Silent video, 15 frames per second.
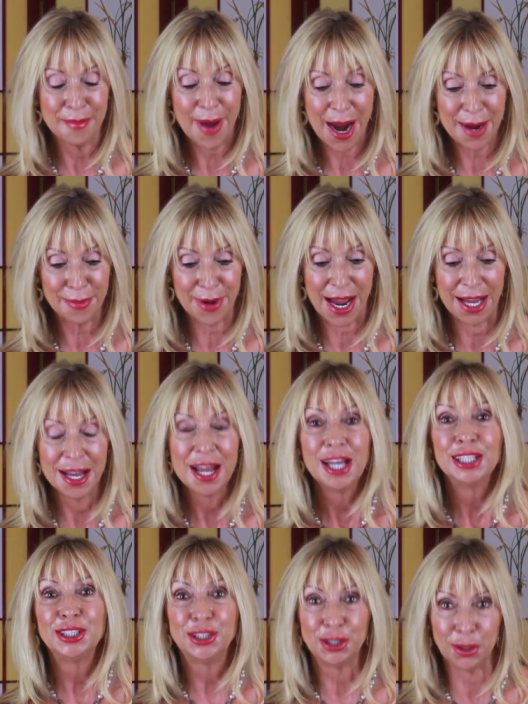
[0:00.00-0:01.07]
Barbara,
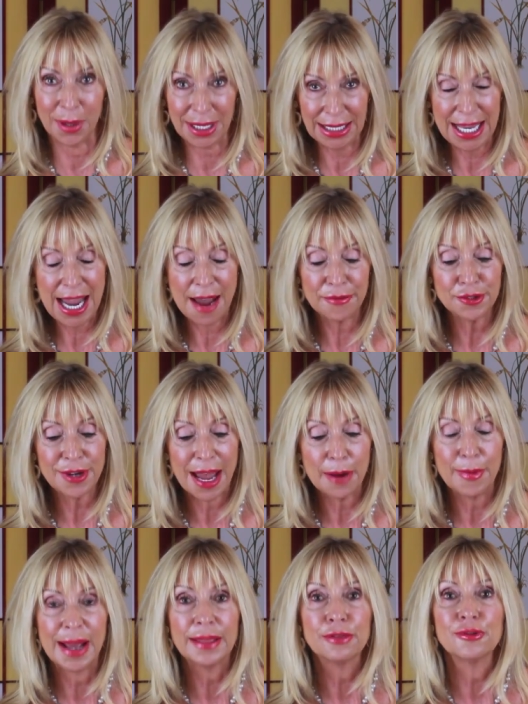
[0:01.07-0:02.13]
shortly after I
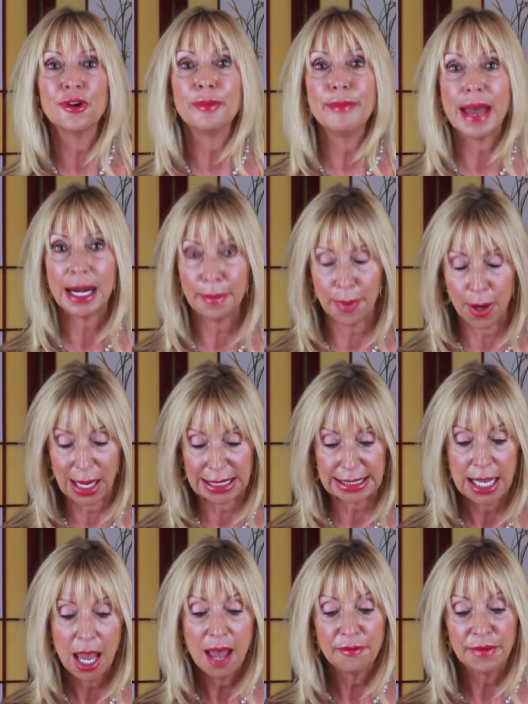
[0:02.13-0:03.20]
went through
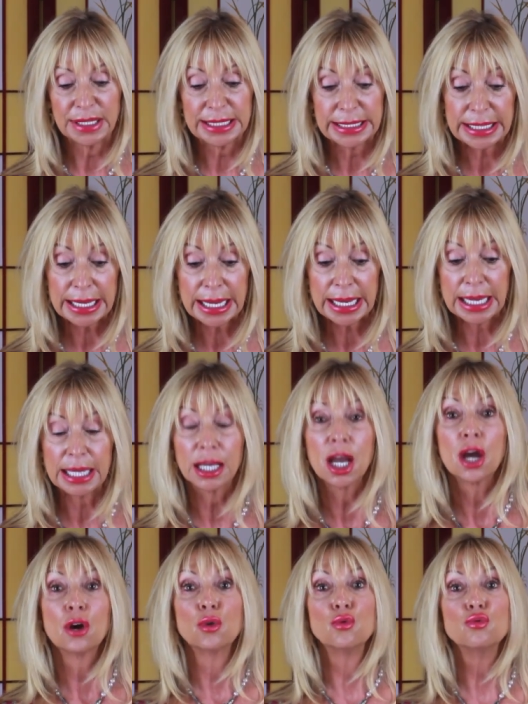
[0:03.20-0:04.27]
menopause, fatigue
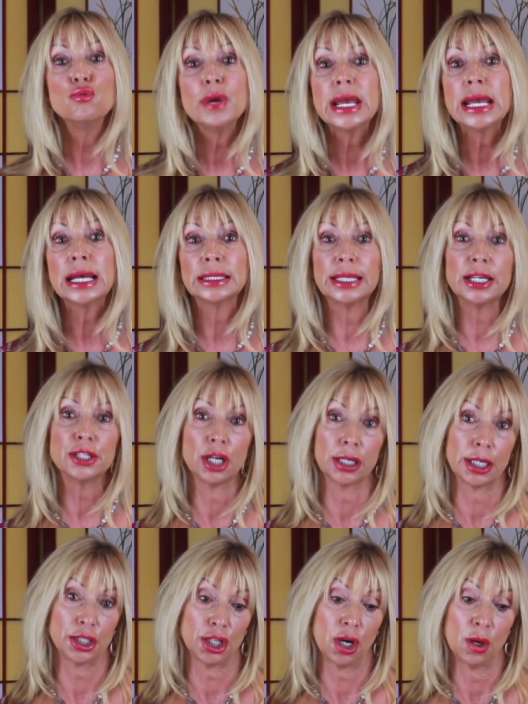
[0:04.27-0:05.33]
really
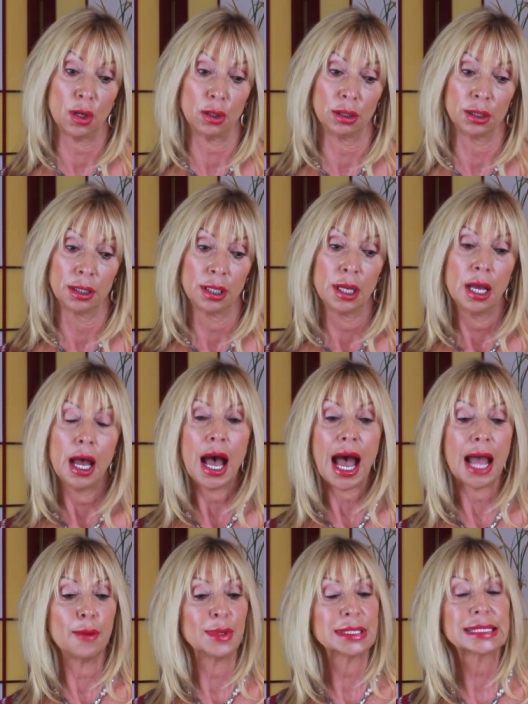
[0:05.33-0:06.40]
took a toll.
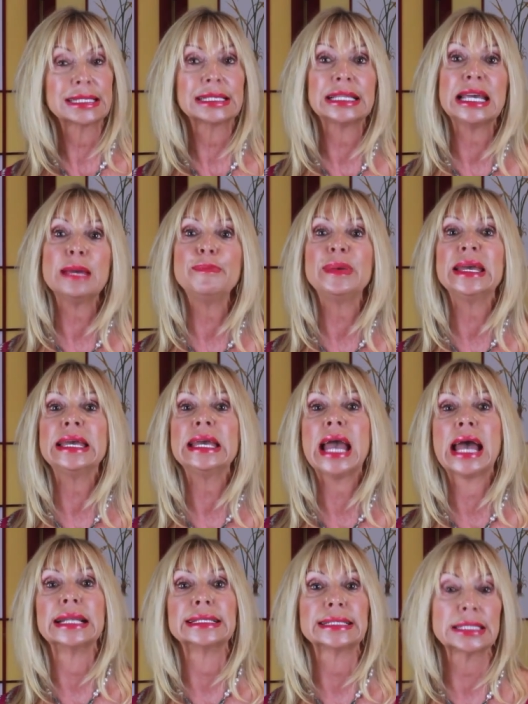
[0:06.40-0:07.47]
I was sleepy
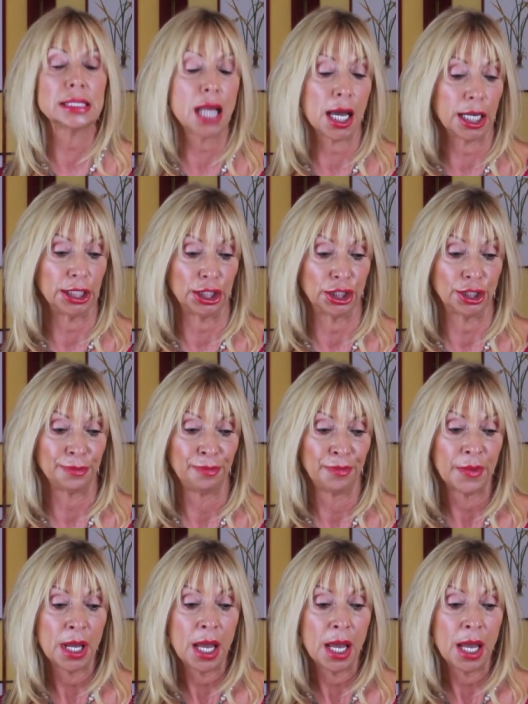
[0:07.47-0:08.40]
and sluggish.